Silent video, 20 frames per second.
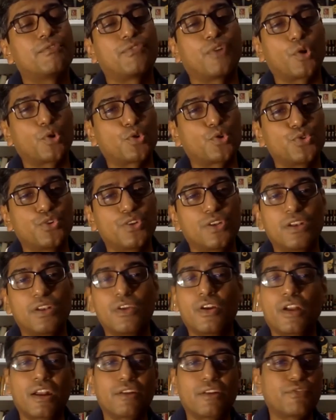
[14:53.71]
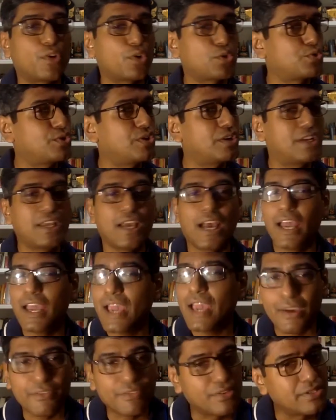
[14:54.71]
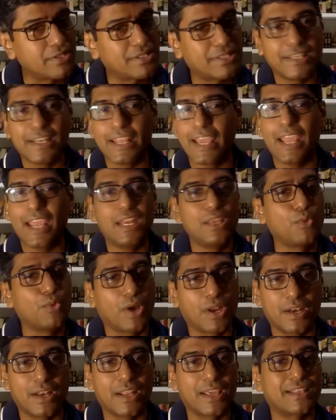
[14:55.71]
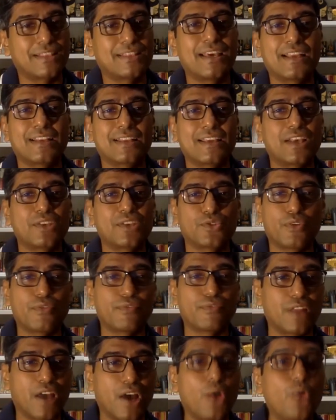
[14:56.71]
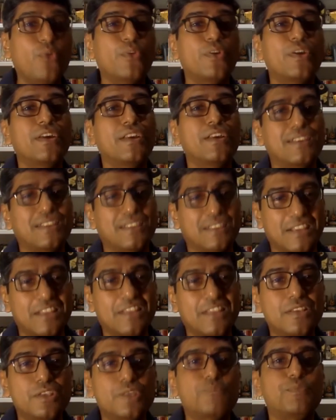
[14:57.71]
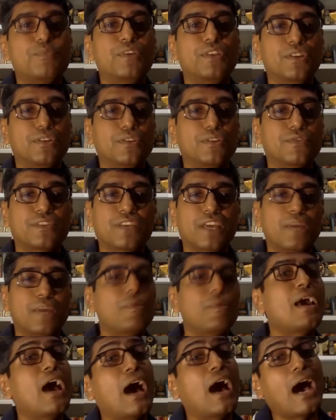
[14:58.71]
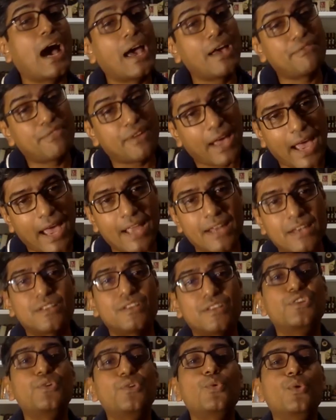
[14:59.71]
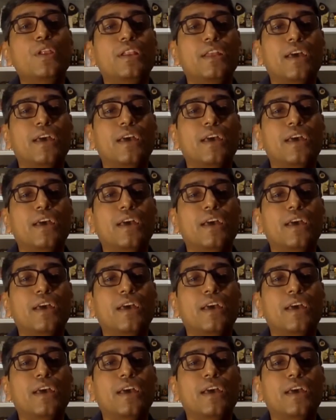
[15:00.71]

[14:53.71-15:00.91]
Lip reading: Fortunately or unfortunately, I haven't seen anyone like that as of now in this period of time. I've had newly